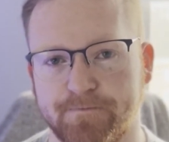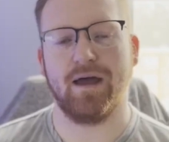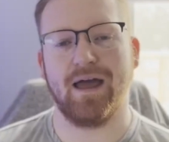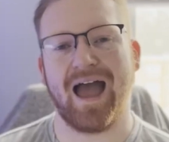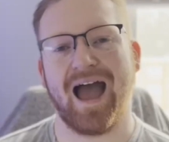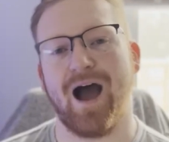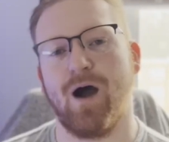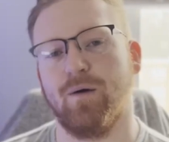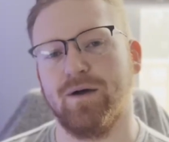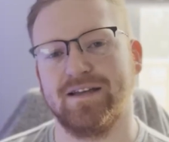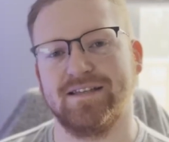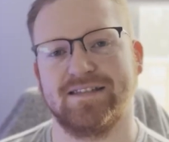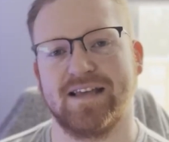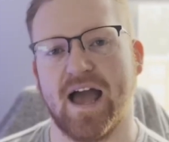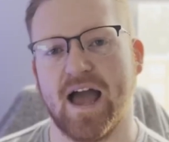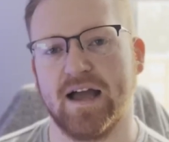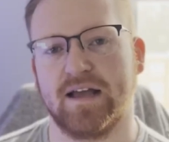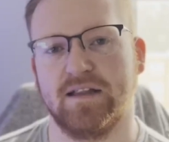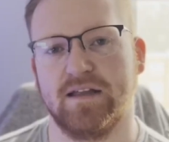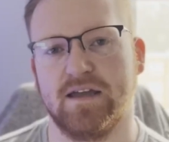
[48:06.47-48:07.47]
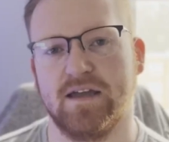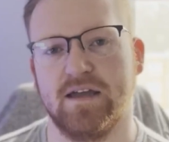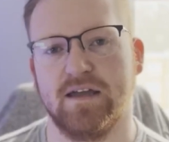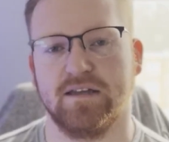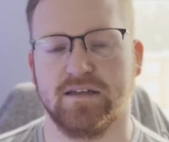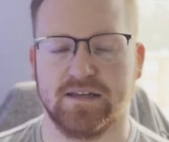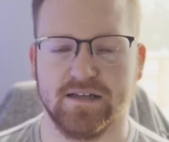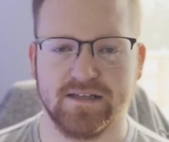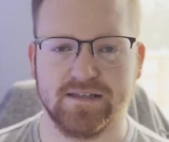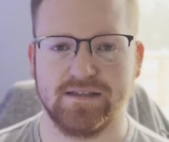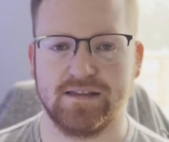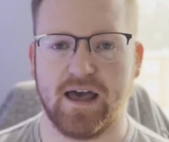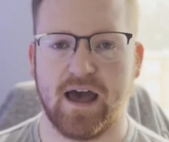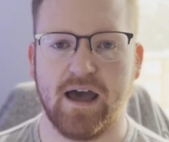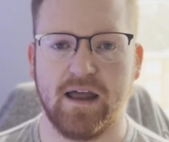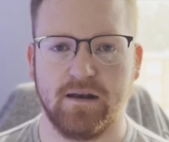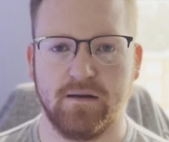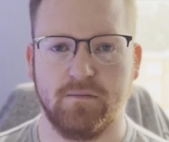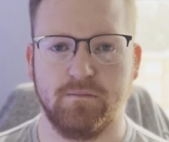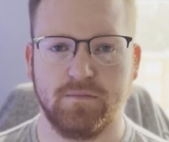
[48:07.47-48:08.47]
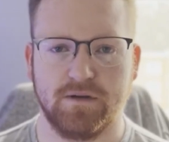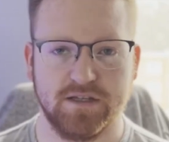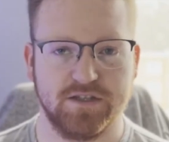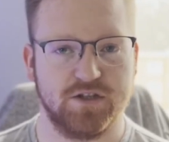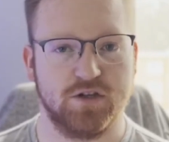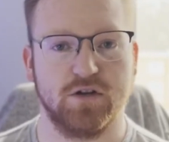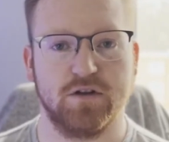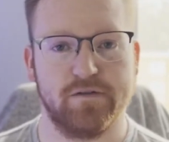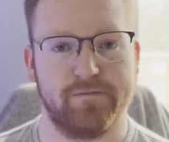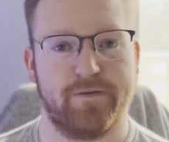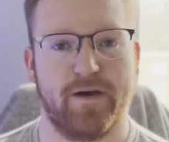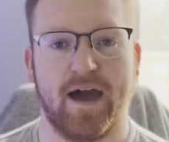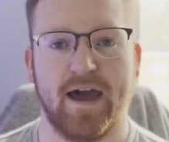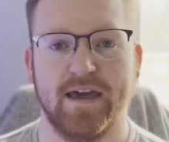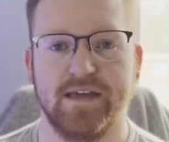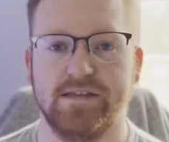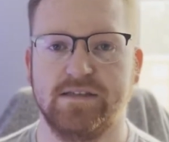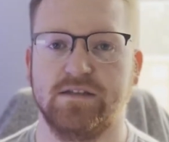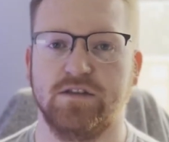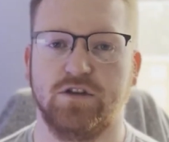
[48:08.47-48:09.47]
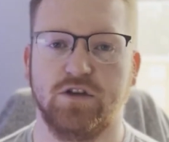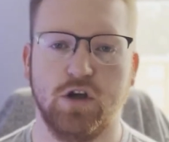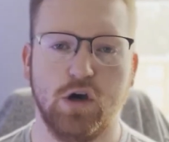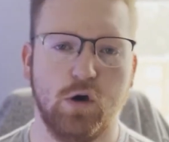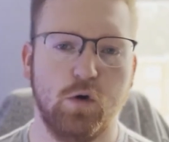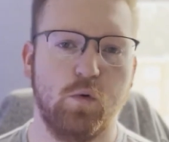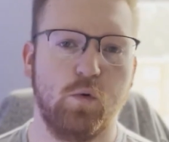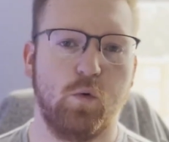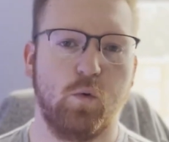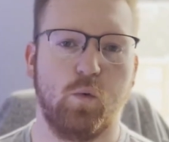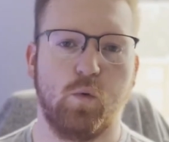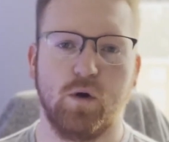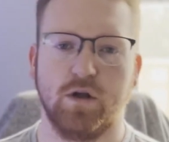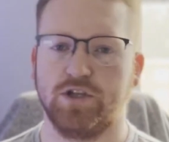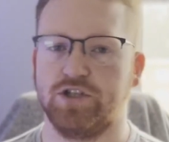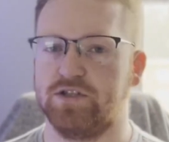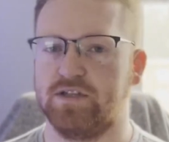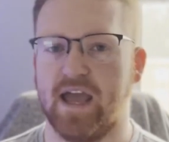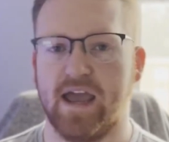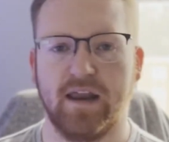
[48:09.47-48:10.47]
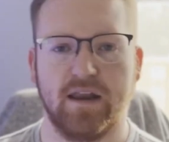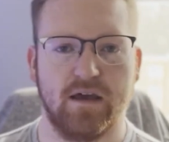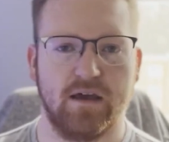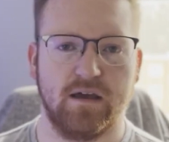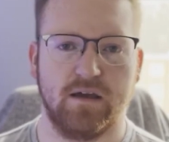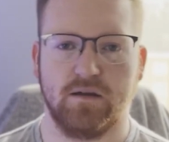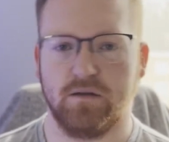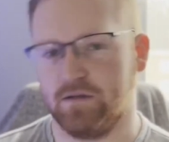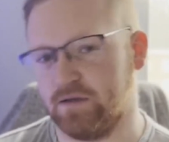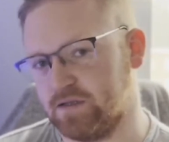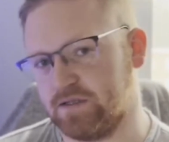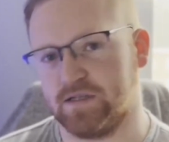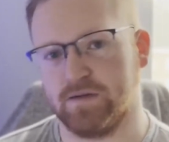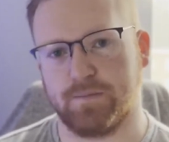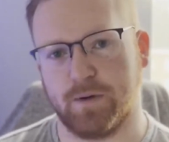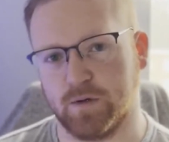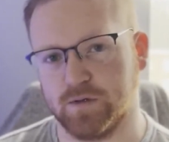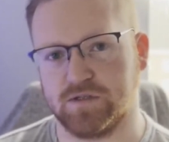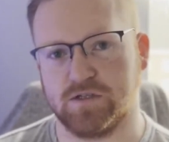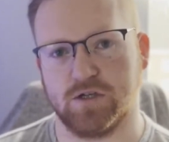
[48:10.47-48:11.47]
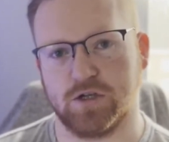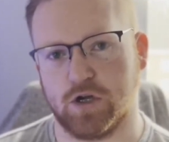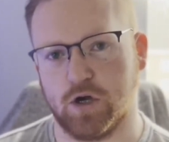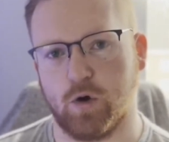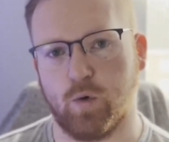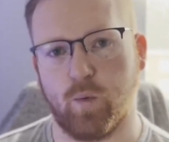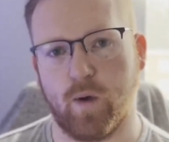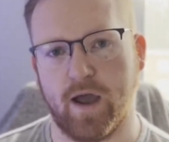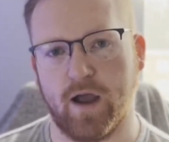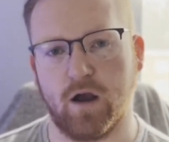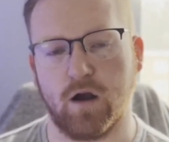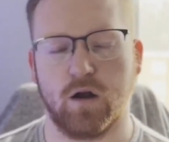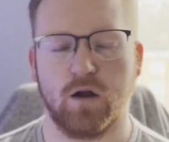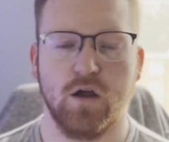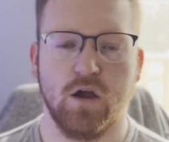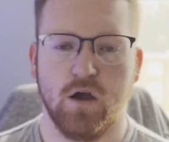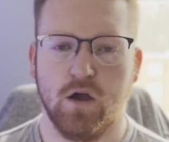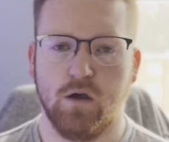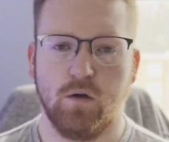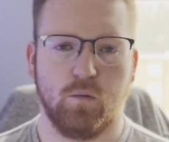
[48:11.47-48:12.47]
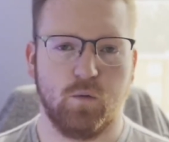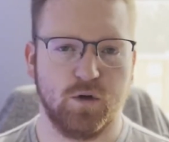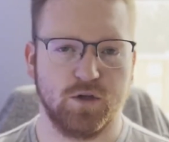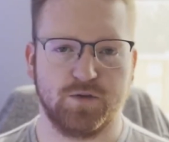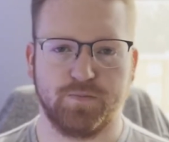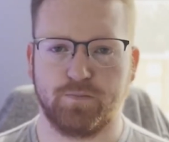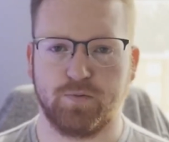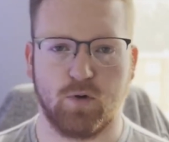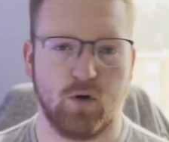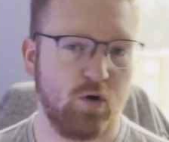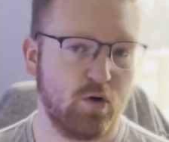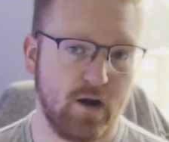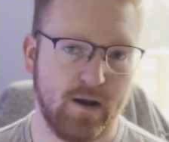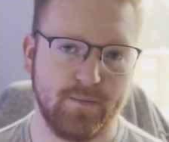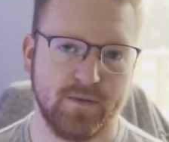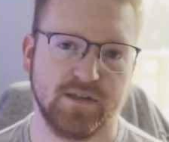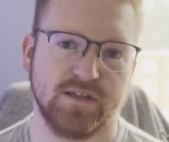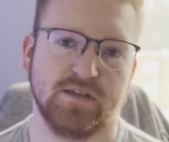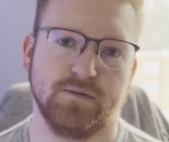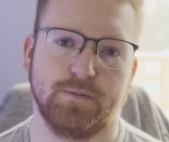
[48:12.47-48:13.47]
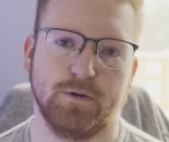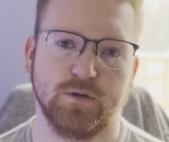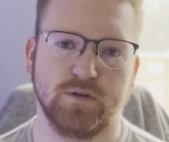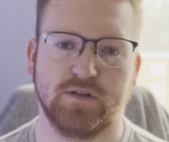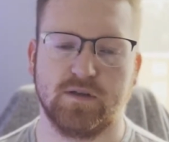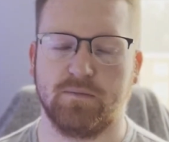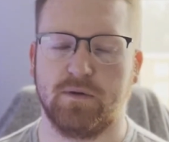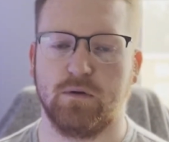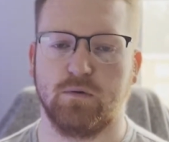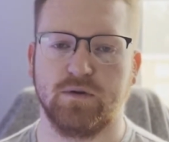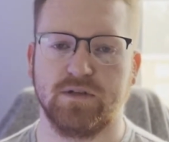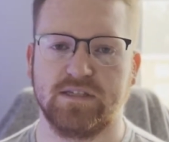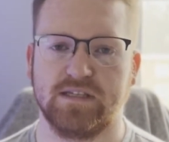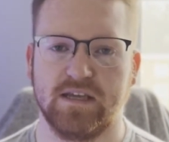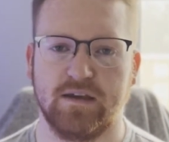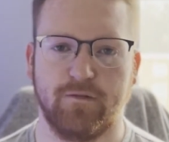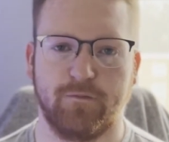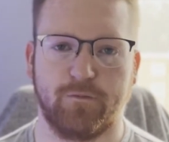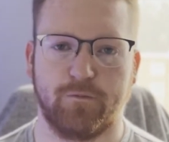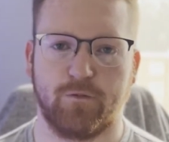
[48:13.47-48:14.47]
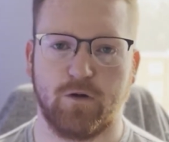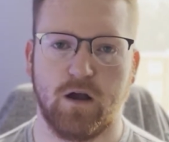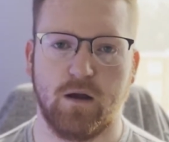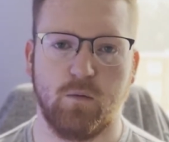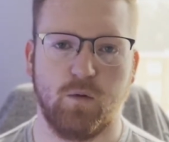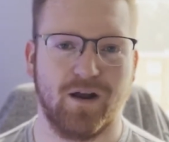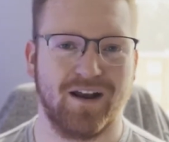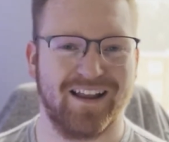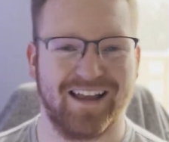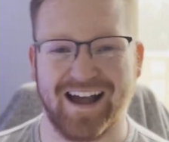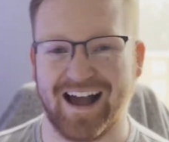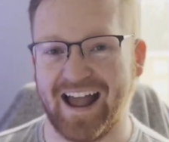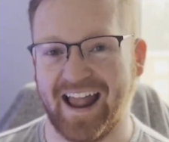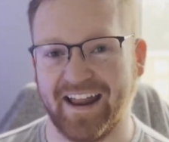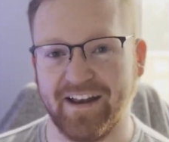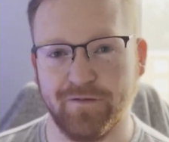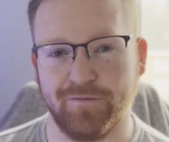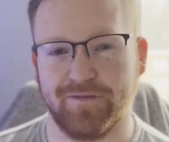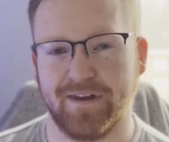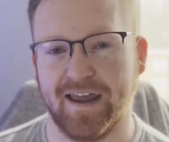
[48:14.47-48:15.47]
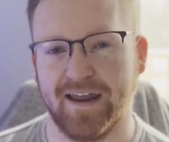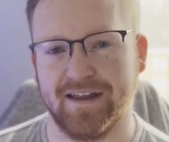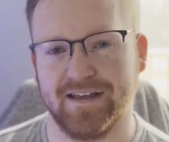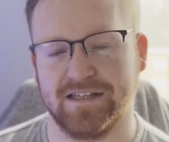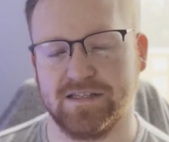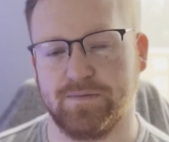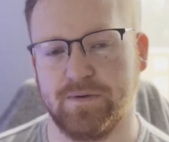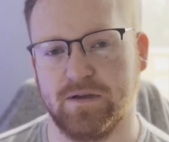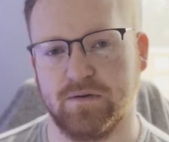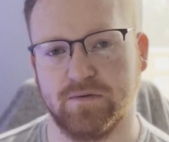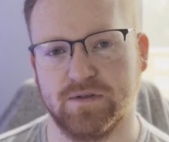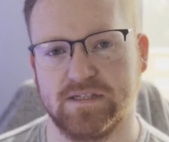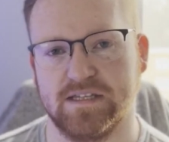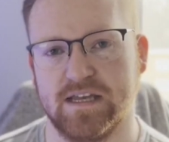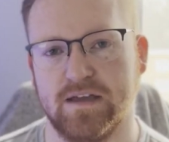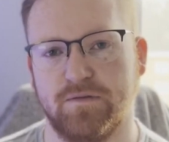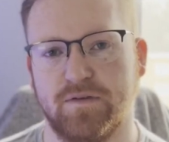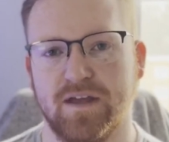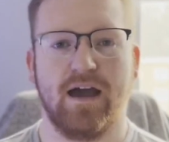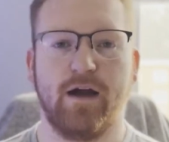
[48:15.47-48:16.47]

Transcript: But how exactly does your device know which data is supposed to go where, which program it's supposed to be received from, what kind of data it's being received?